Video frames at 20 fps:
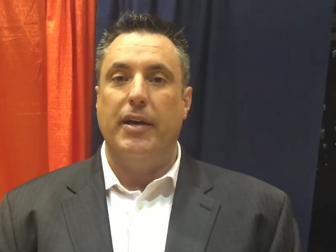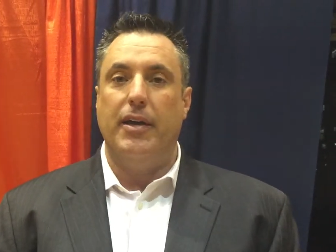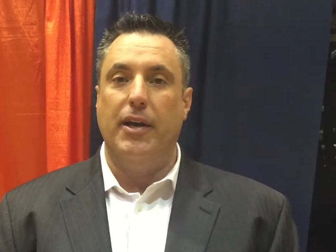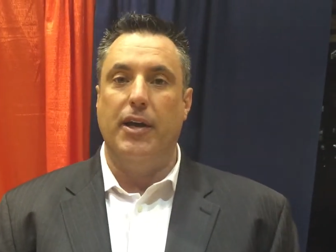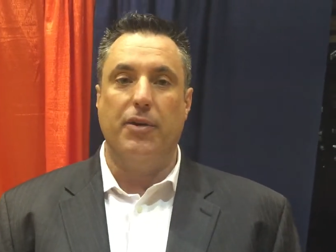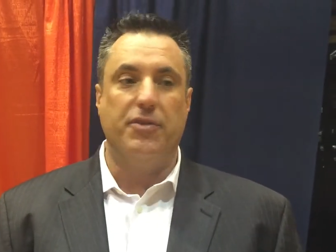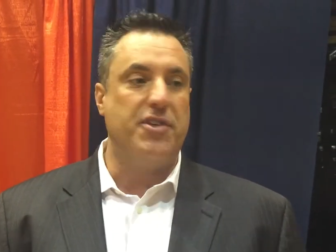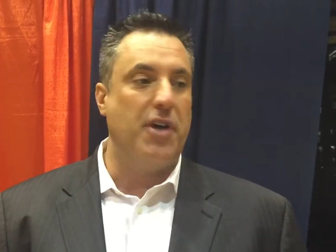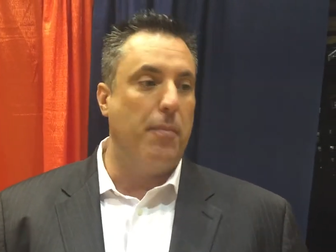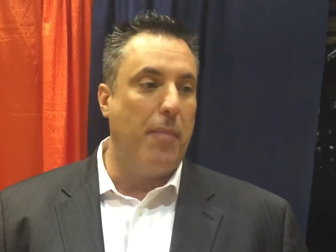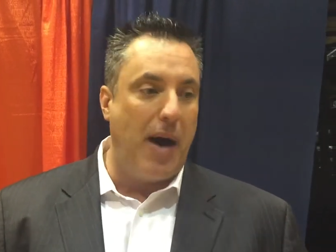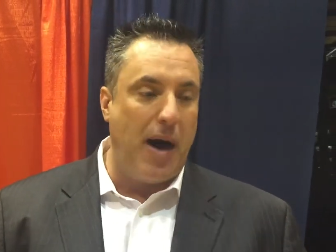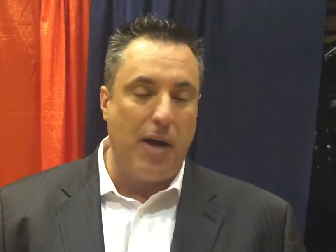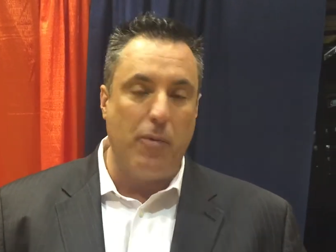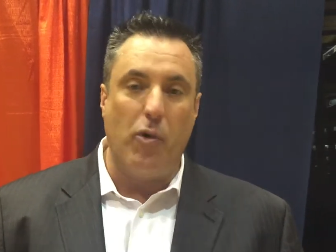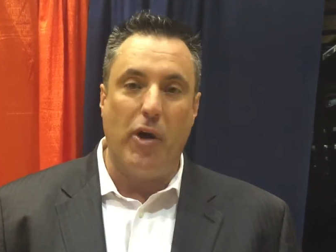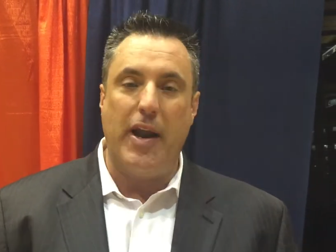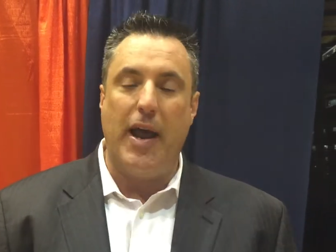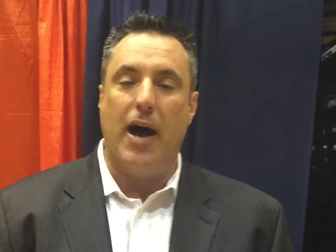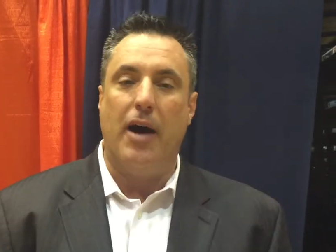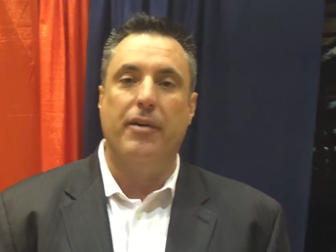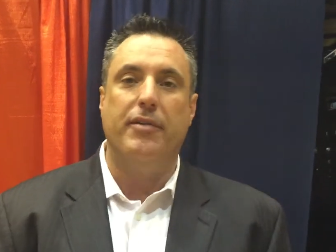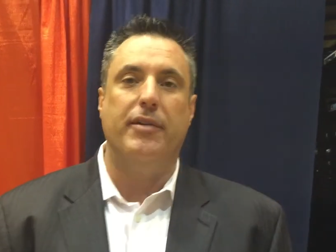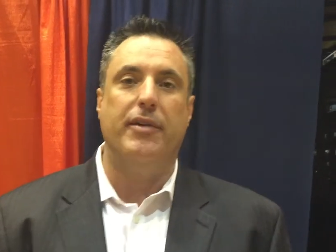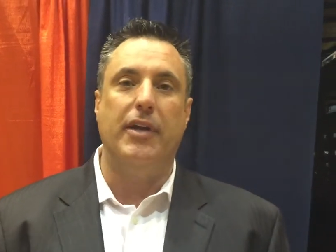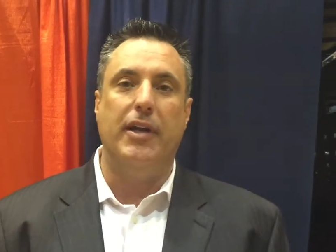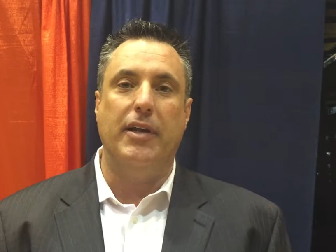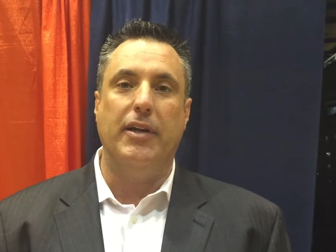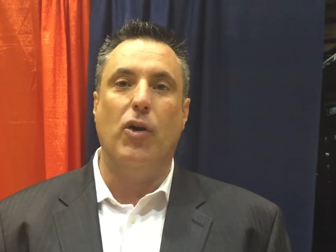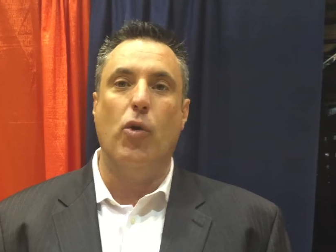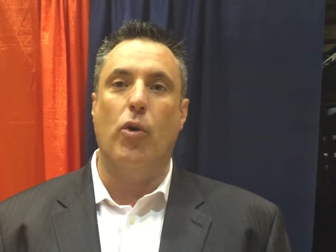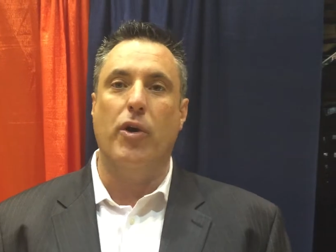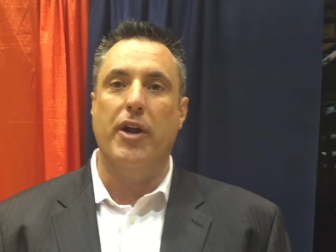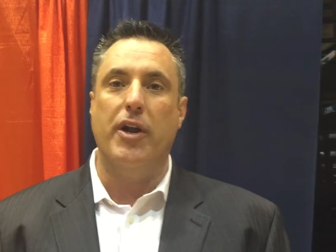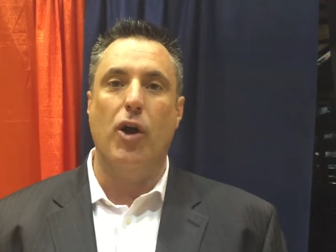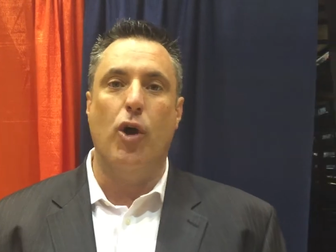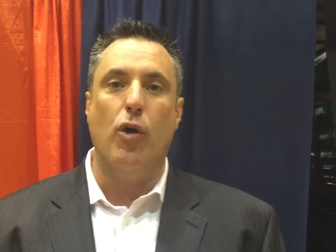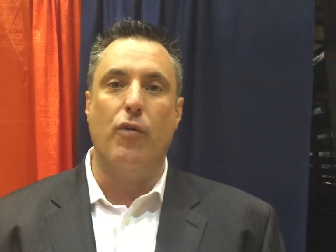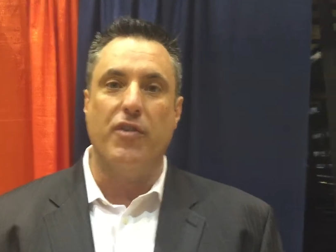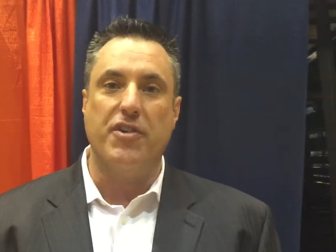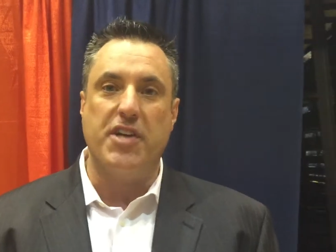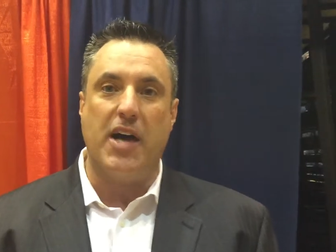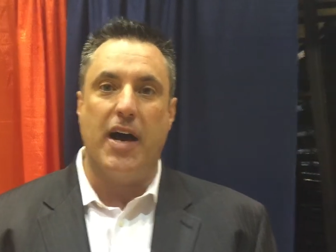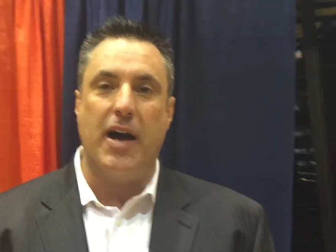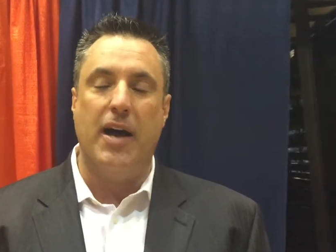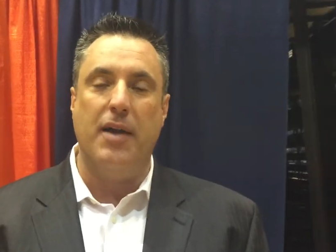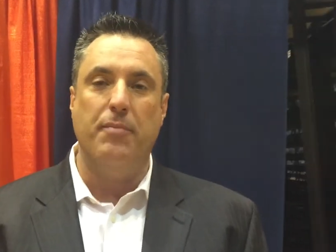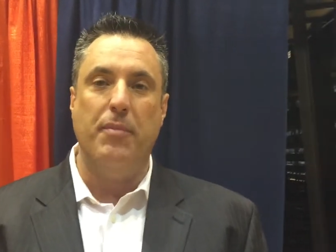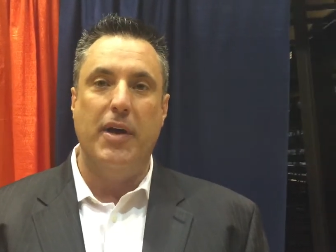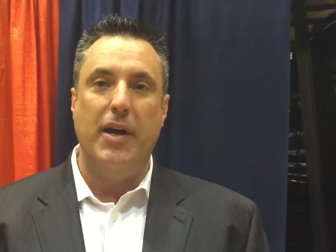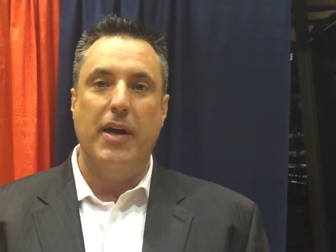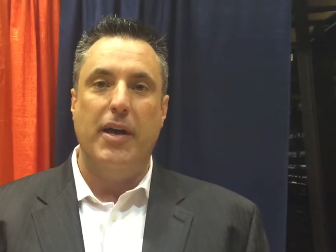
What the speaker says: You know, Taman went out and going into overtime.